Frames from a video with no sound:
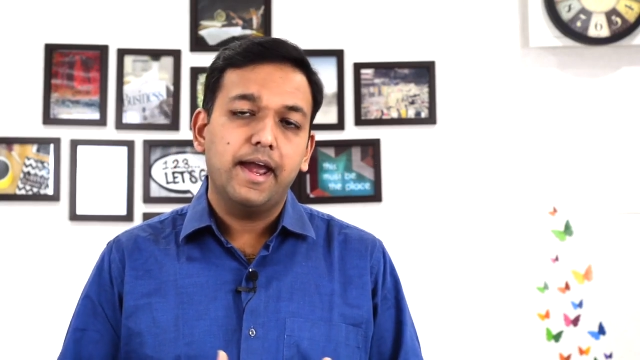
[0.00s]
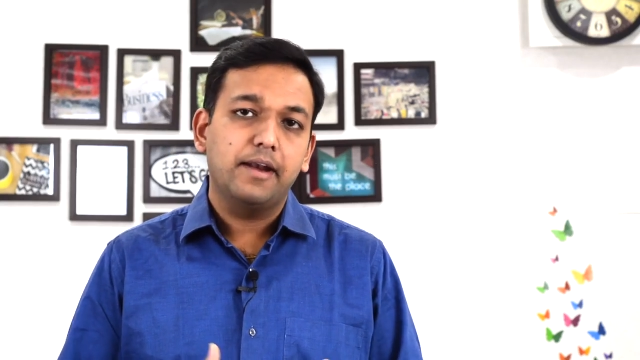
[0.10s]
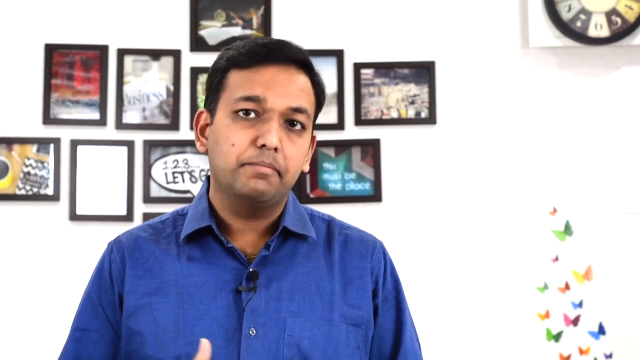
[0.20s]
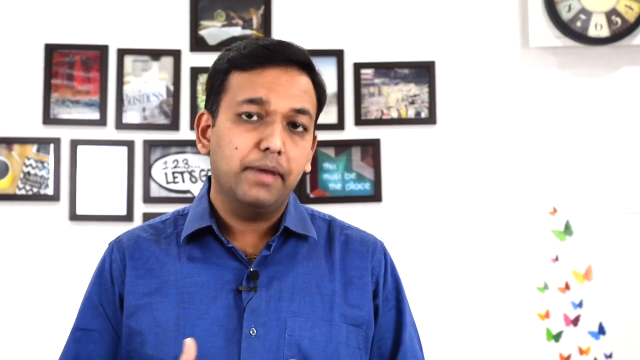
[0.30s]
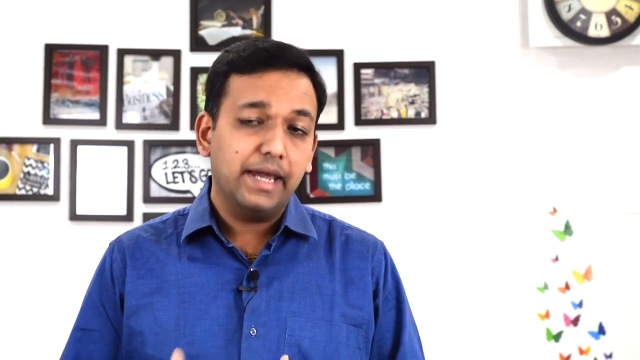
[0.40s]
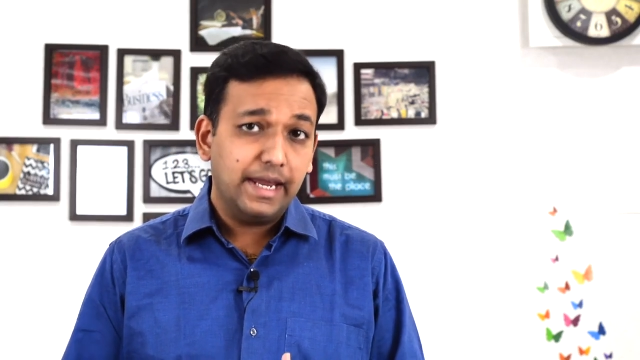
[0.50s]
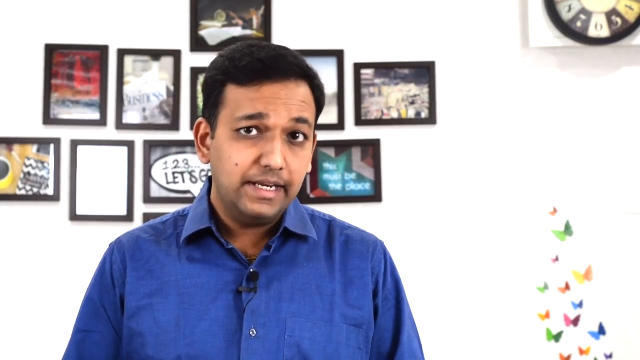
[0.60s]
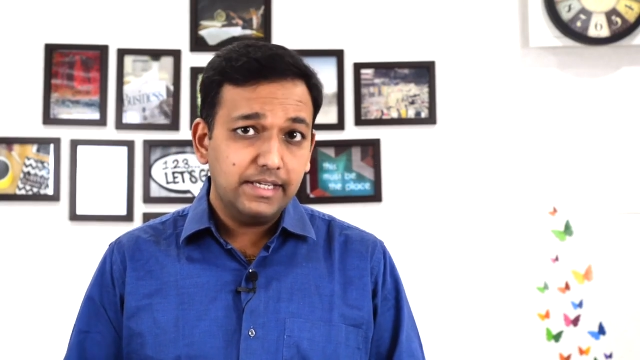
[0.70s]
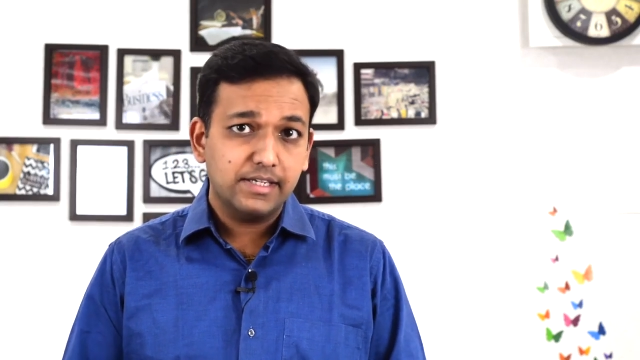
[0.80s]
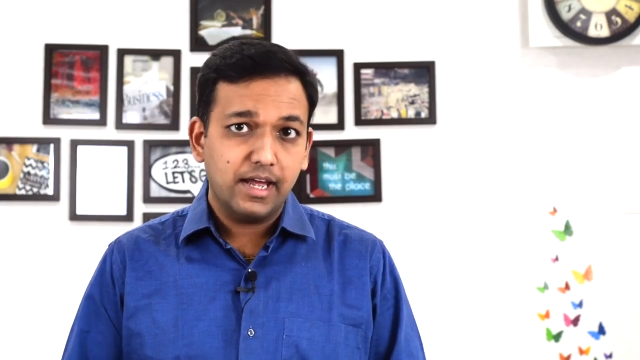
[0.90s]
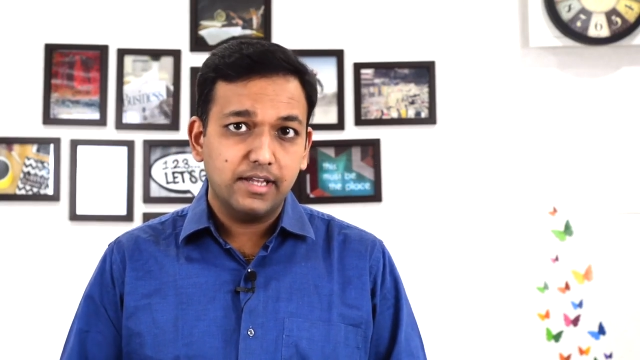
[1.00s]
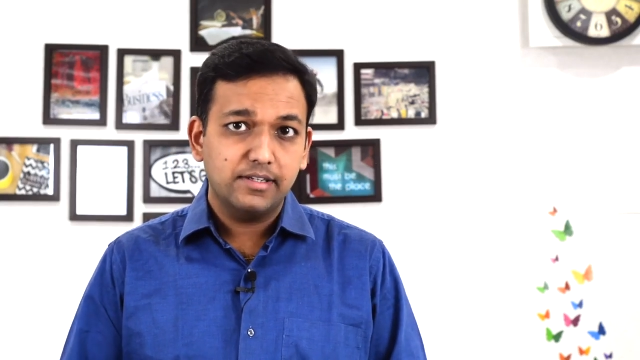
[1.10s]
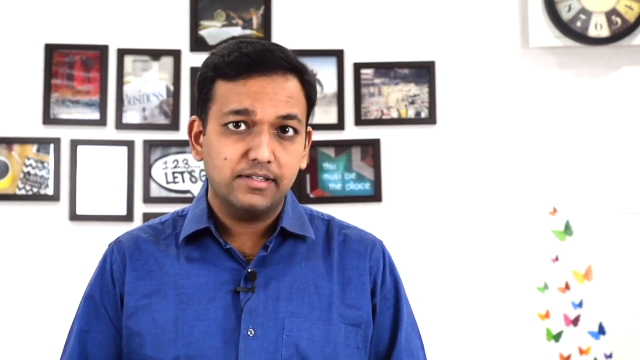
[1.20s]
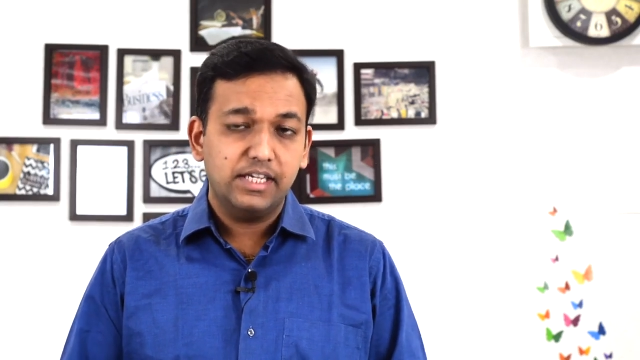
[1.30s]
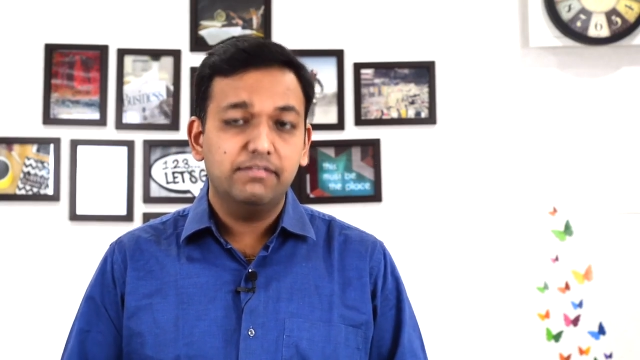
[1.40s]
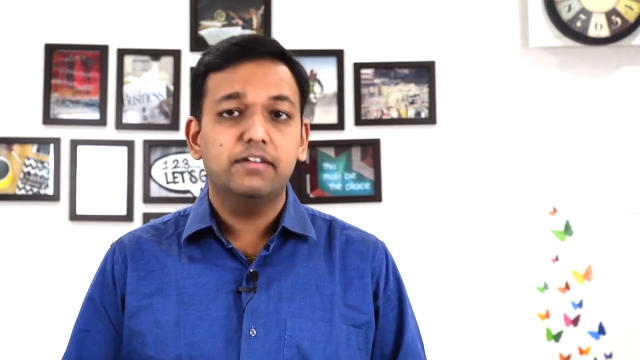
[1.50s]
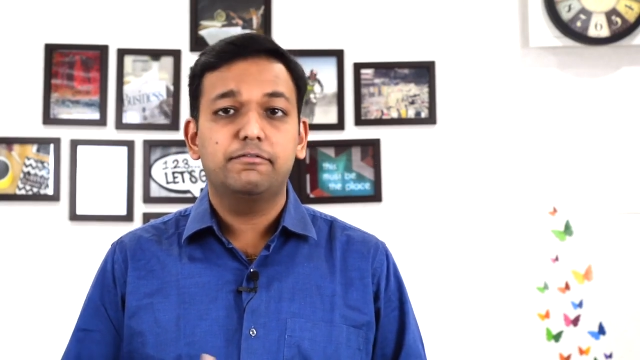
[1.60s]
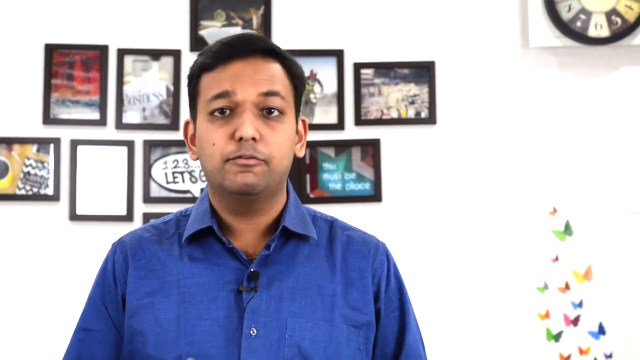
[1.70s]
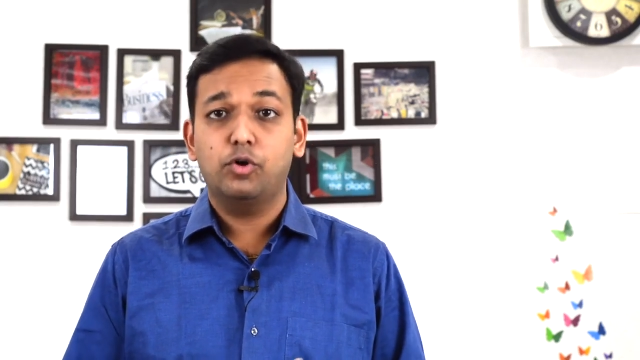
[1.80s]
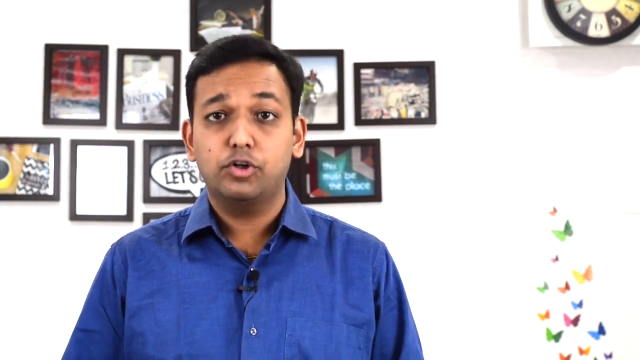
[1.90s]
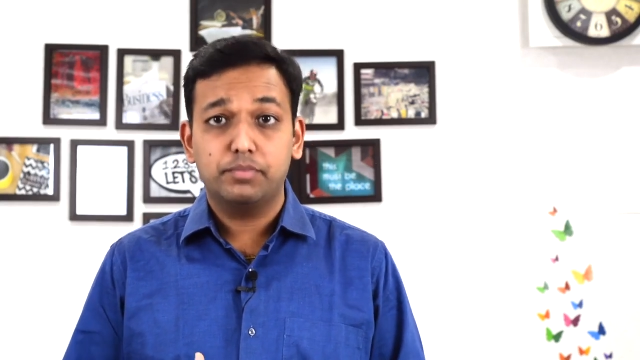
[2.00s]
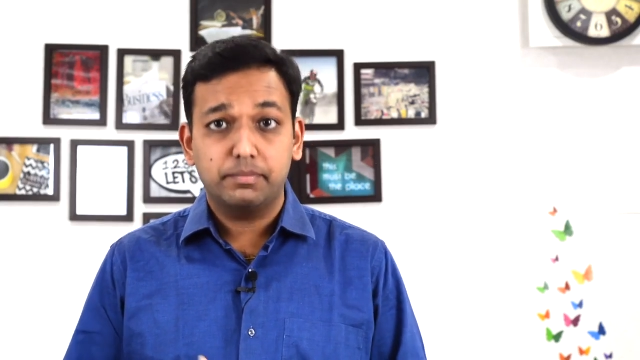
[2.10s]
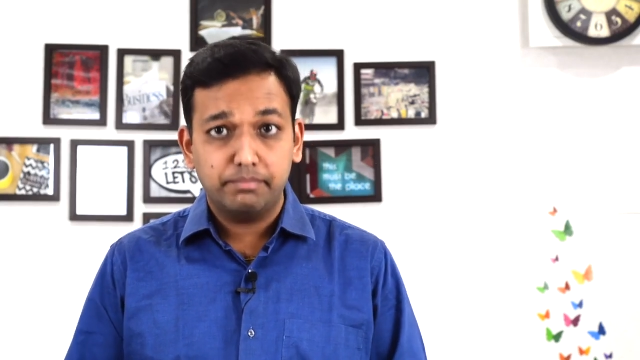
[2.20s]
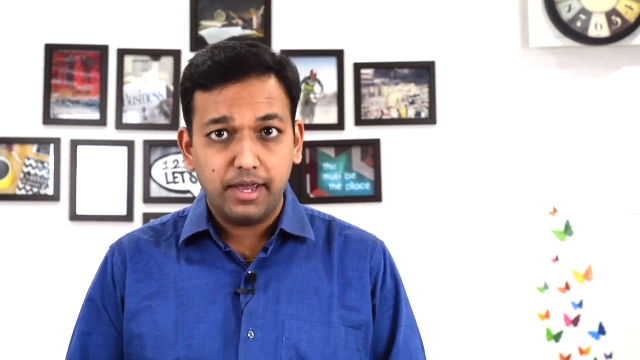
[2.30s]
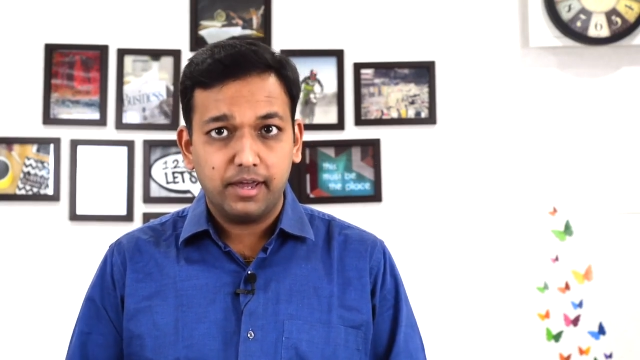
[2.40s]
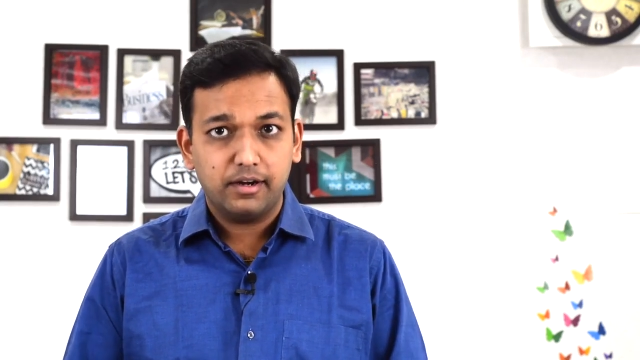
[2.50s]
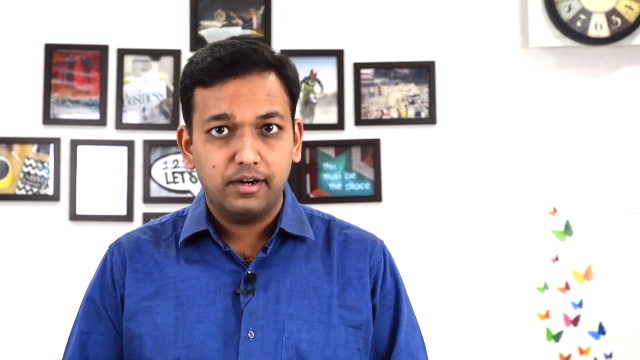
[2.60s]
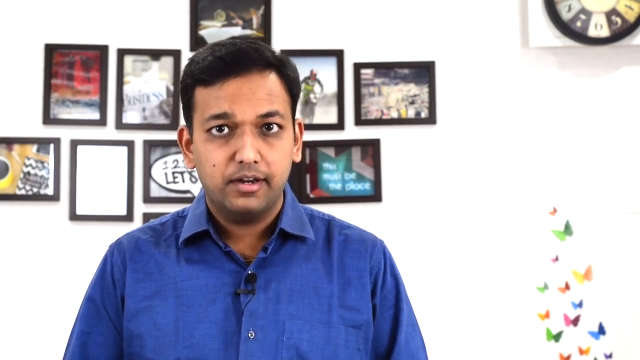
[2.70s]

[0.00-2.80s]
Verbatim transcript: And by any chance, even if you want to prepare,